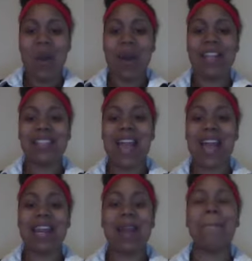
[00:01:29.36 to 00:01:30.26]
While he's
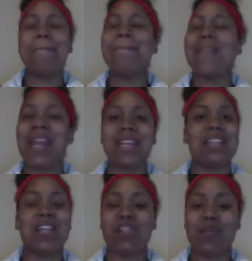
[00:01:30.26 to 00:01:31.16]
had an
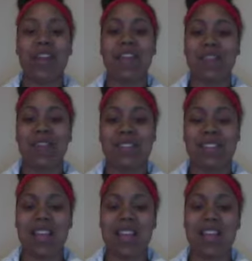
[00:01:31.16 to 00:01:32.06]
amazing
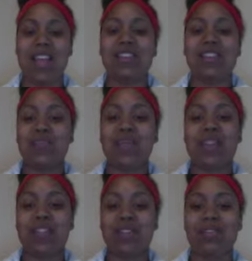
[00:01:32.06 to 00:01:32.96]
2013 to,
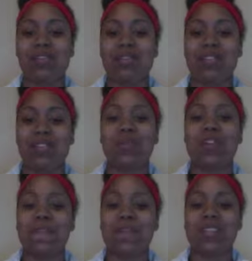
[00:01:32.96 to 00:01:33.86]
2013 to
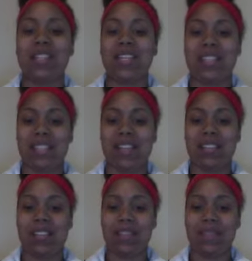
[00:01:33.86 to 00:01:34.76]
2014
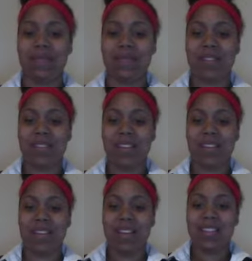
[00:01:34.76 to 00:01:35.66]
season,
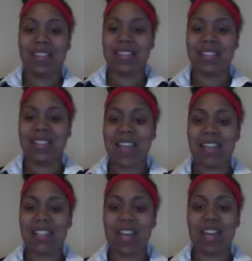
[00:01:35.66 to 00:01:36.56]
the
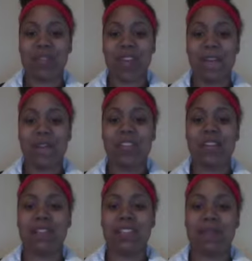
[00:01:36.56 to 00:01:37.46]
stat shattering efforts
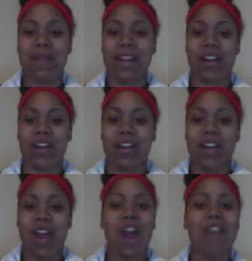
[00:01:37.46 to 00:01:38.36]
of this player
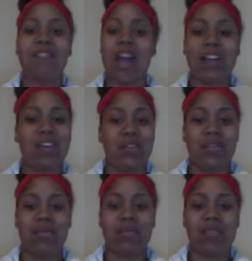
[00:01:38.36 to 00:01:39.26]
are not
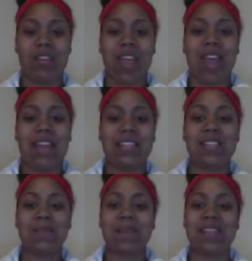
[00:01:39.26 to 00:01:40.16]
new as
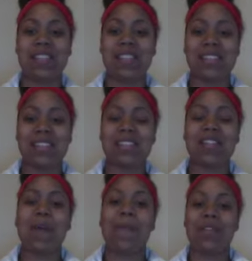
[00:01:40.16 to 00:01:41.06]
his persistence
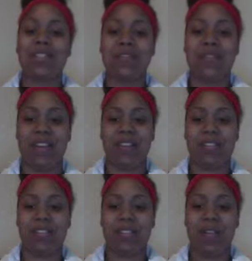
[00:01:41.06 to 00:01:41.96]

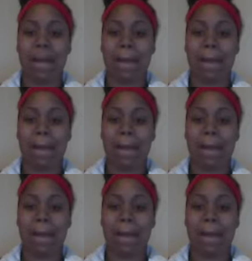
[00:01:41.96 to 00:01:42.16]
perseveres.